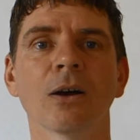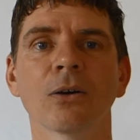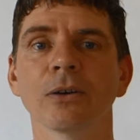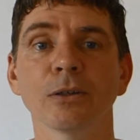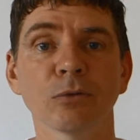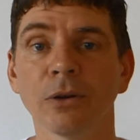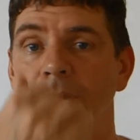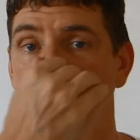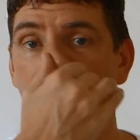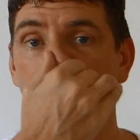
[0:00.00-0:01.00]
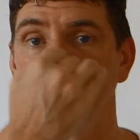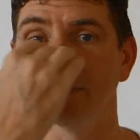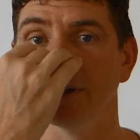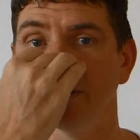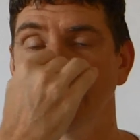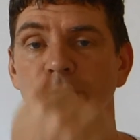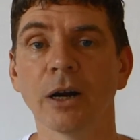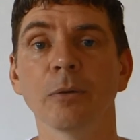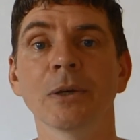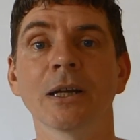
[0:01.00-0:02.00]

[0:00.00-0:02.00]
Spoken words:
or even as we did in the very